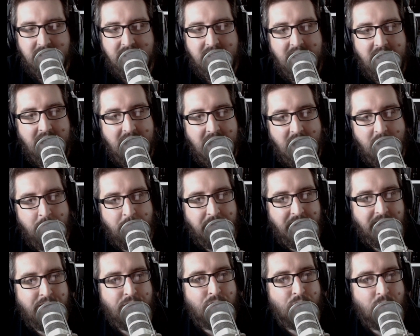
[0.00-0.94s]
But
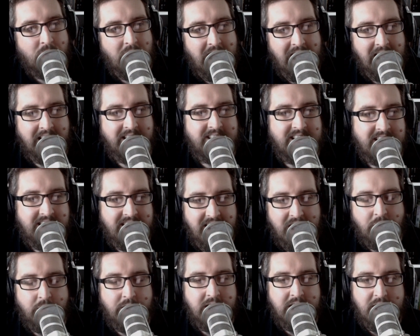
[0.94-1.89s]
I thought Elladan and
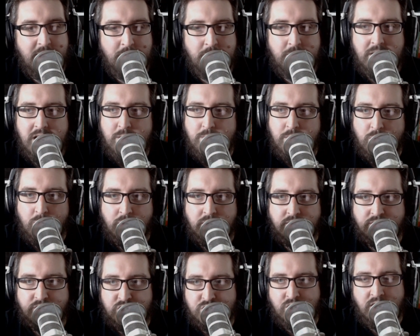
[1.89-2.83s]
Elrohir maybe would
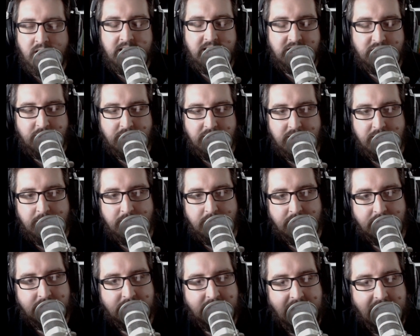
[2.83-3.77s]
have tried to
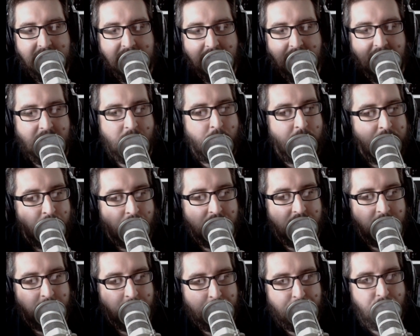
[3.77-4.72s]
say, we want
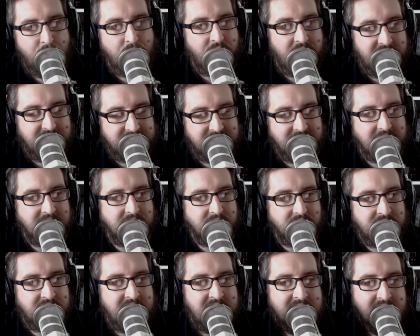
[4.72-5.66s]
to prove ourselves,